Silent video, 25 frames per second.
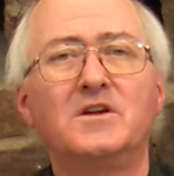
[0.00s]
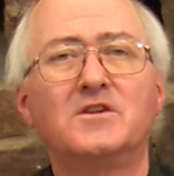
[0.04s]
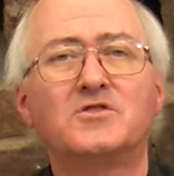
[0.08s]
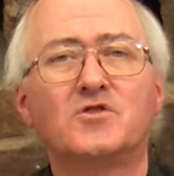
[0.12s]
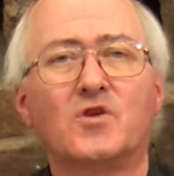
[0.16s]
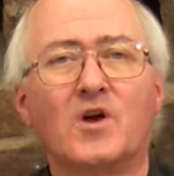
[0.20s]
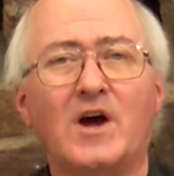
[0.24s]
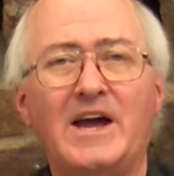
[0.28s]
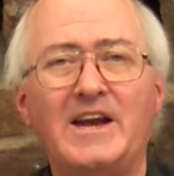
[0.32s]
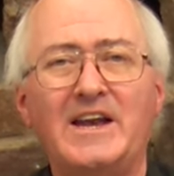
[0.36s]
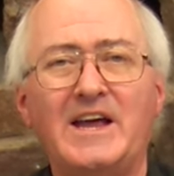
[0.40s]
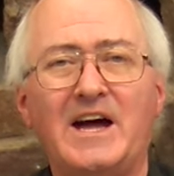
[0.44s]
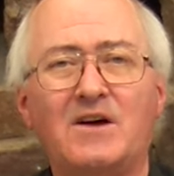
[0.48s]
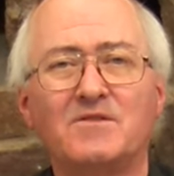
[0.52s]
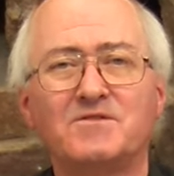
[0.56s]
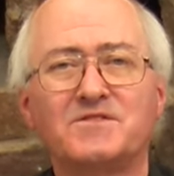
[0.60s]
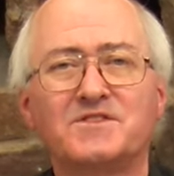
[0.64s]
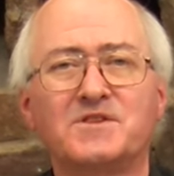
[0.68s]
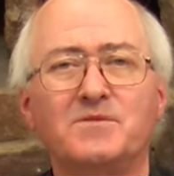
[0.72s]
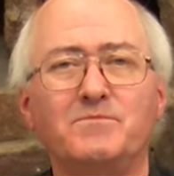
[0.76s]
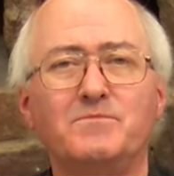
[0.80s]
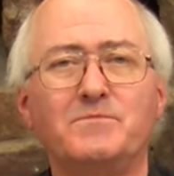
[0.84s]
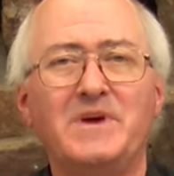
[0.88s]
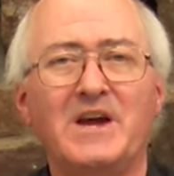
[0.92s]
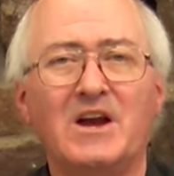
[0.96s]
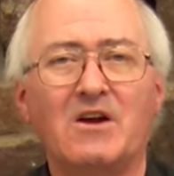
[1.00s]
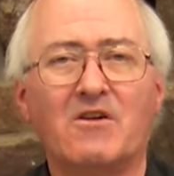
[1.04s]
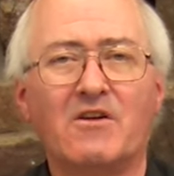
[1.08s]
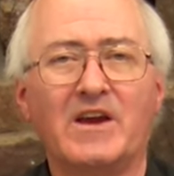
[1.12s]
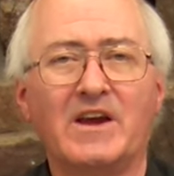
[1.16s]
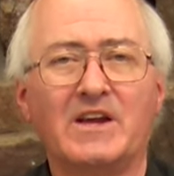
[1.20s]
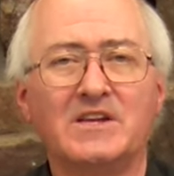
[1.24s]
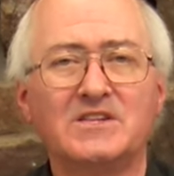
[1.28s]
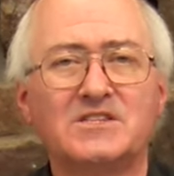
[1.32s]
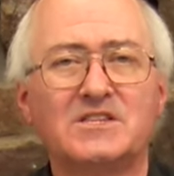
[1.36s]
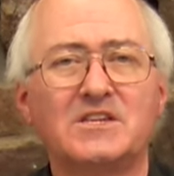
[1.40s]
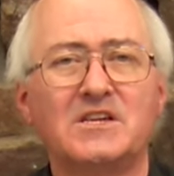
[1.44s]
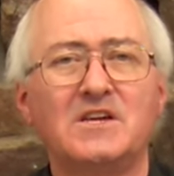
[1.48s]
tried out some
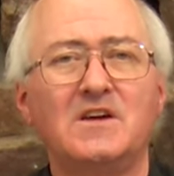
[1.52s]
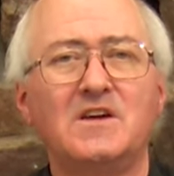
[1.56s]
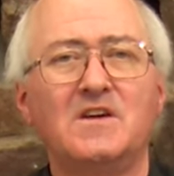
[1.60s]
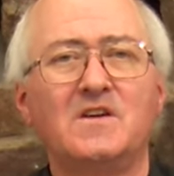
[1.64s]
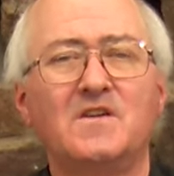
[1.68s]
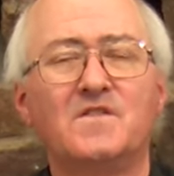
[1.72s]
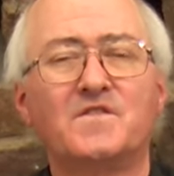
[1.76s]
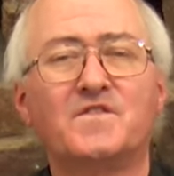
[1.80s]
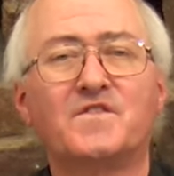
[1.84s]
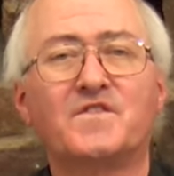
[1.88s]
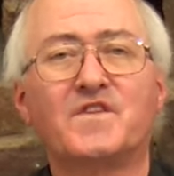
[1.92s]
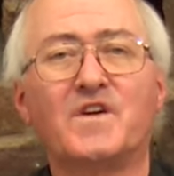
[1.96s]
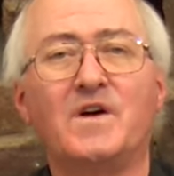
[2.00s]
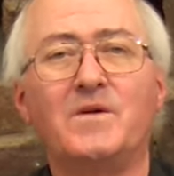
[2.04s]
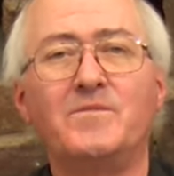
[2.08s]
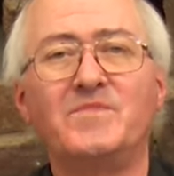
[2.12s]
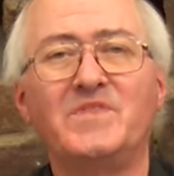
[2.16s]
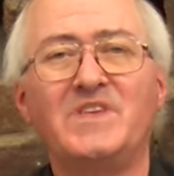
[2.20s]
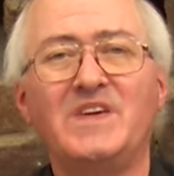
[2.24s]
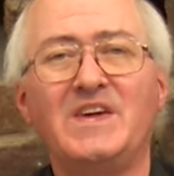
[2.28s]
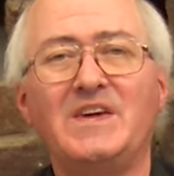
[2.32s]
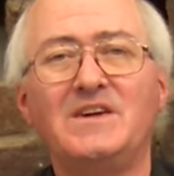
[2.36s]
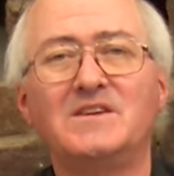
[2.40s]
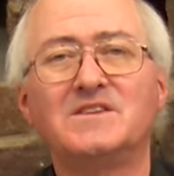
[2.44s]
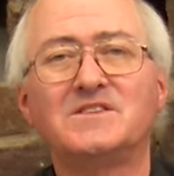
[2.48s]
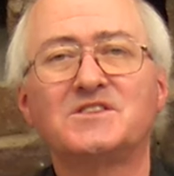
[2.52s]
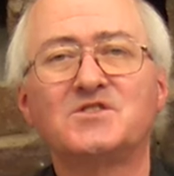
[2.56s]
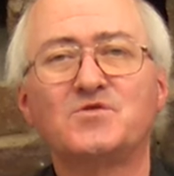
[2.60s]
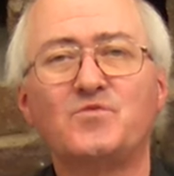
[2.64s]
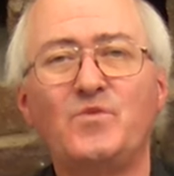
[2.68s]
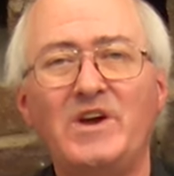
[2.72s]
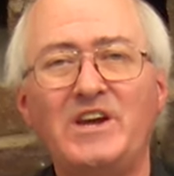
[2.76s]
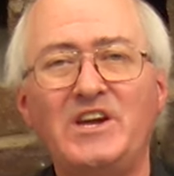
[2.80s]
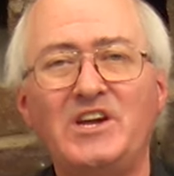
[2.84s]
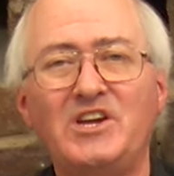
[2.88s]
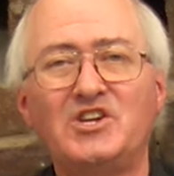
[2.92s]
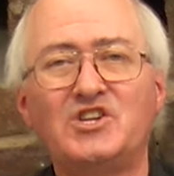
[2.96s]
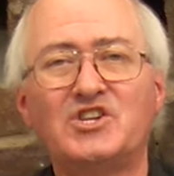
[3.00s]
bearings from the
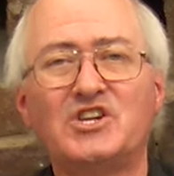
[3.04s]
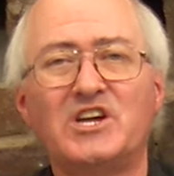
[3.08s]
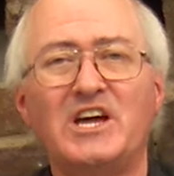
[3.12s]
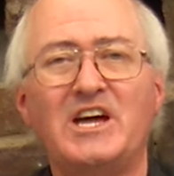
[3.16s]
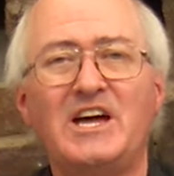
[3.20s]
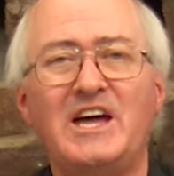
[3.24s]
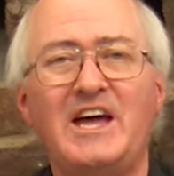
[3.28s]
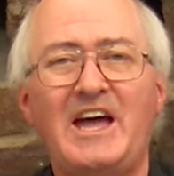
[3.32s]
Swedish